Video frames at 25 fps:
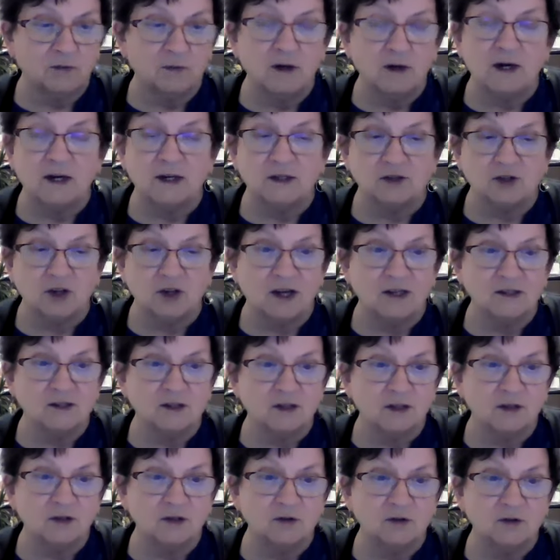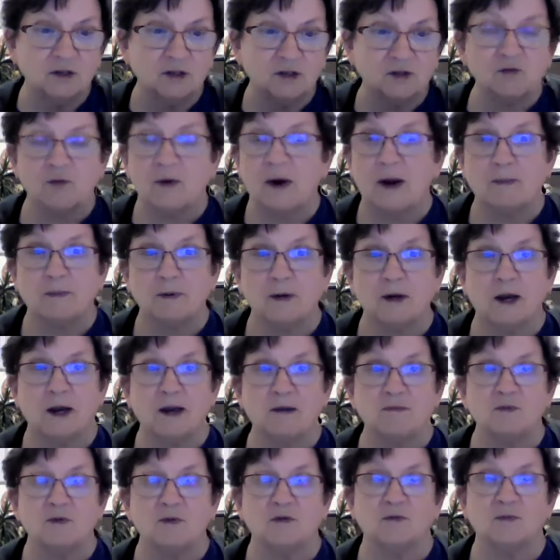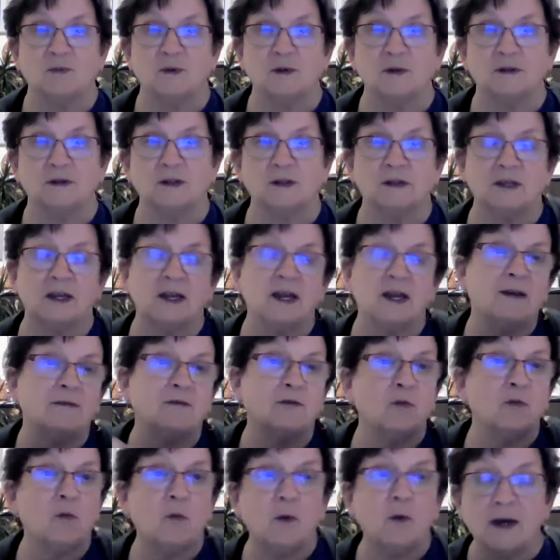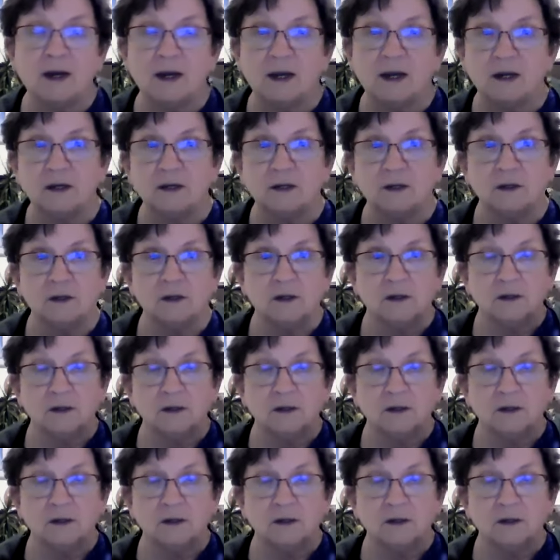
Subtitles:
Renee Johnson, who does rapid eye movement, that they have a way